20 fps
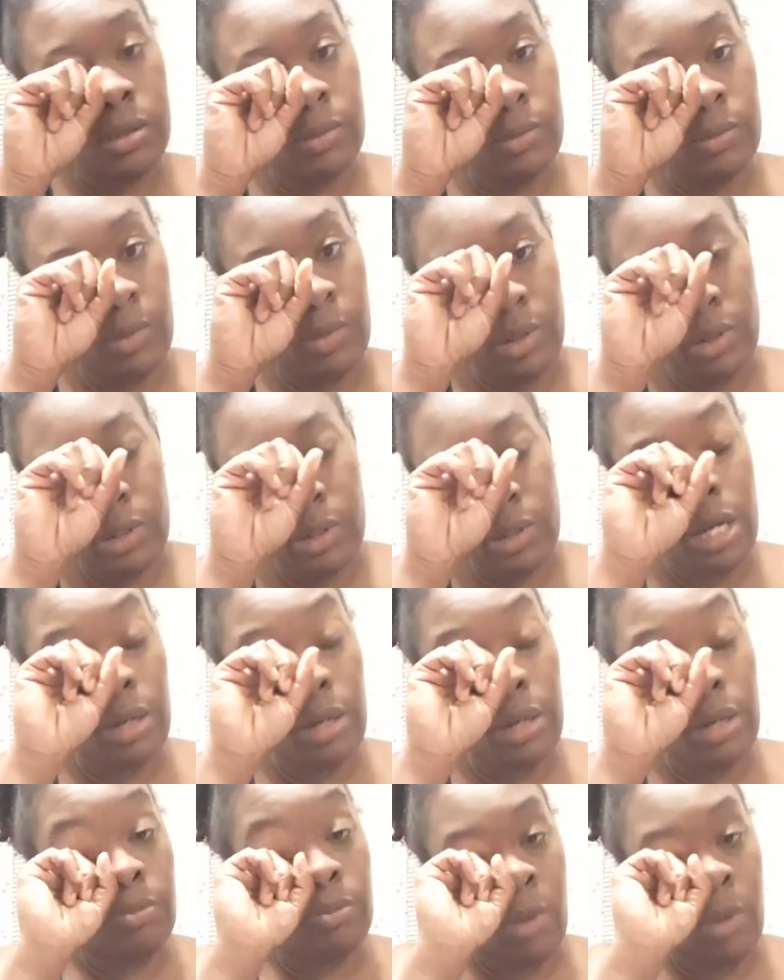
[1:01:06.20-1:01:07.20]
Yeah,
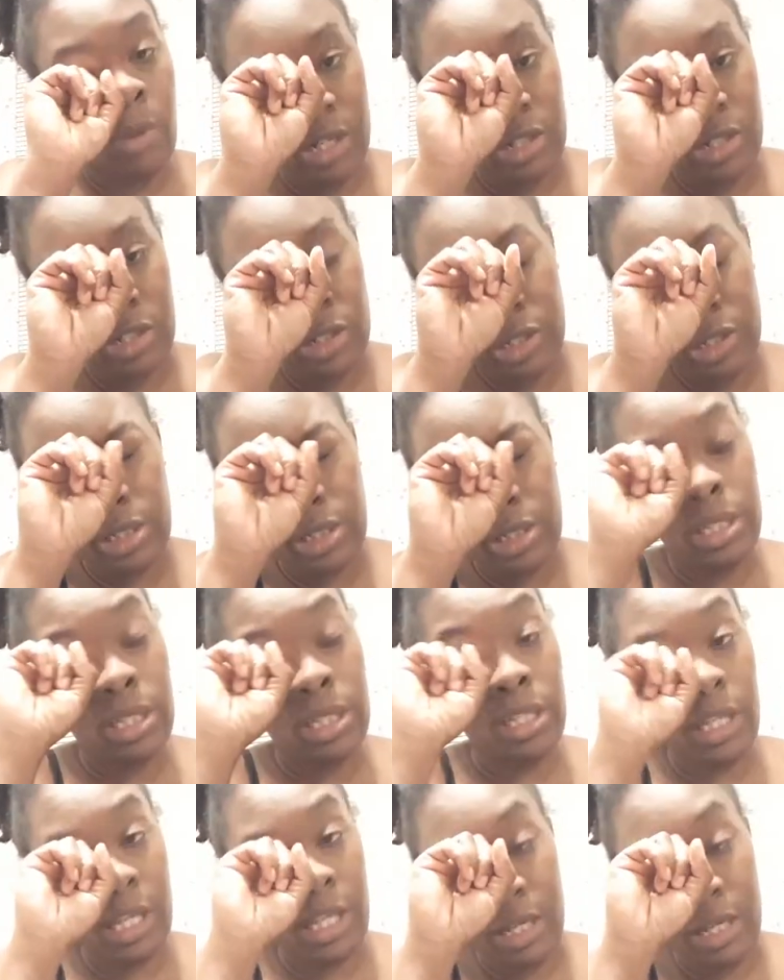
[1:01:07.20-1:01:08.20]
March.
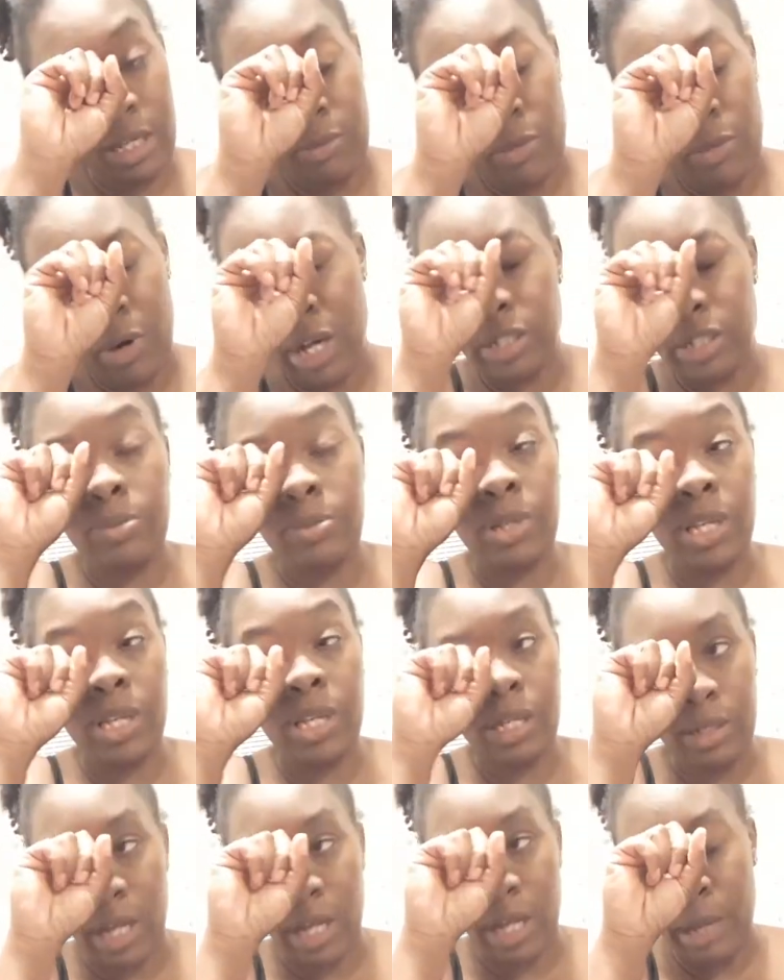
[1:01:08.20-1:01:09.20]
In March, beginning
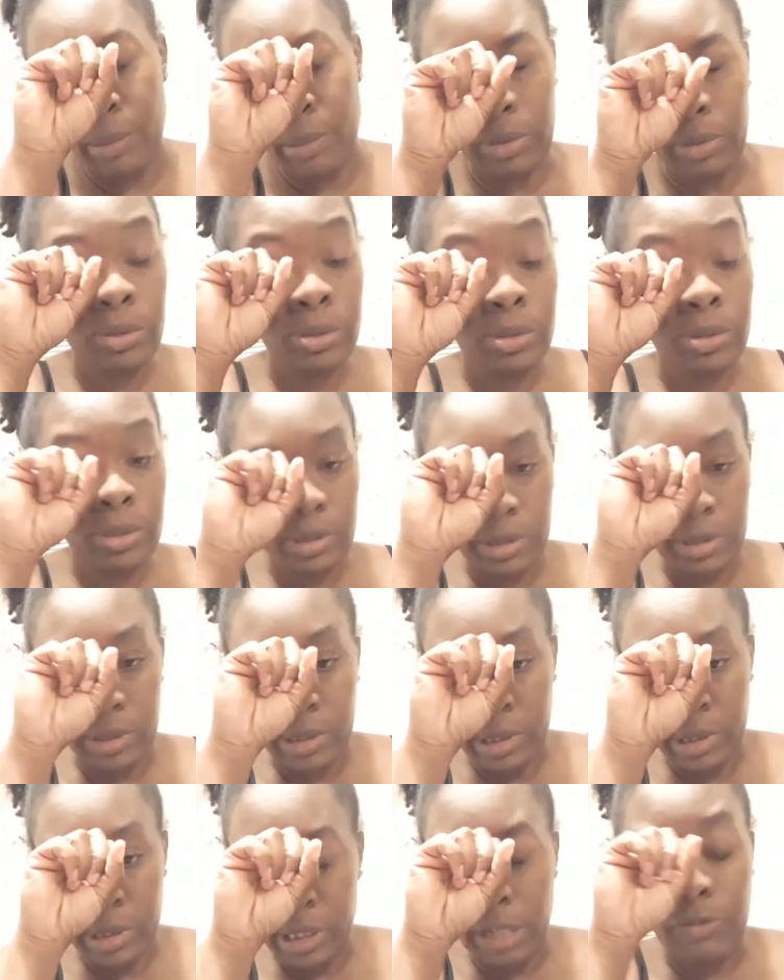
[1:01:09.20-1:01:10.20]
of April.
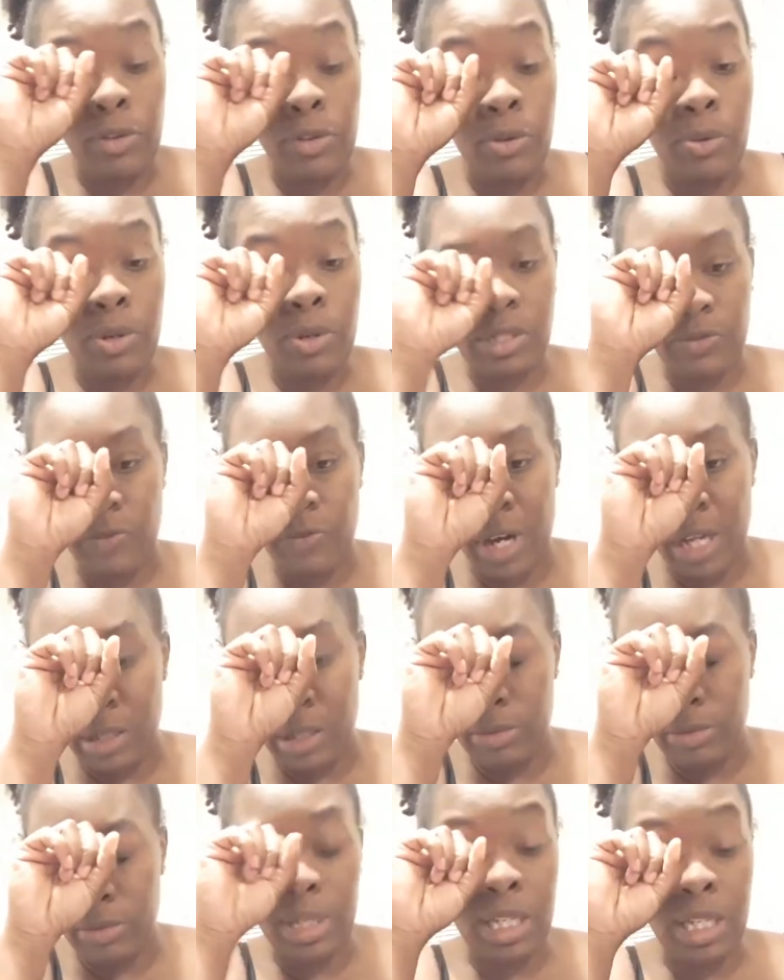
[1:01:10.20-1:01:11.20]
If you wasn't following
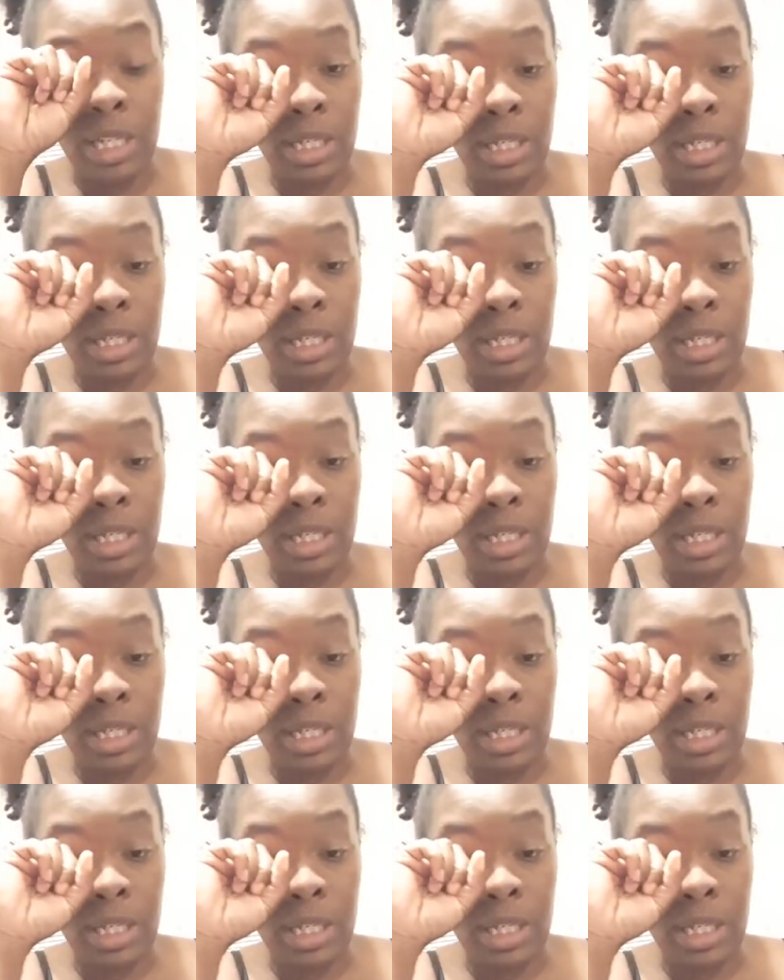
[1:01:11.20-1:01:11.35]
me then,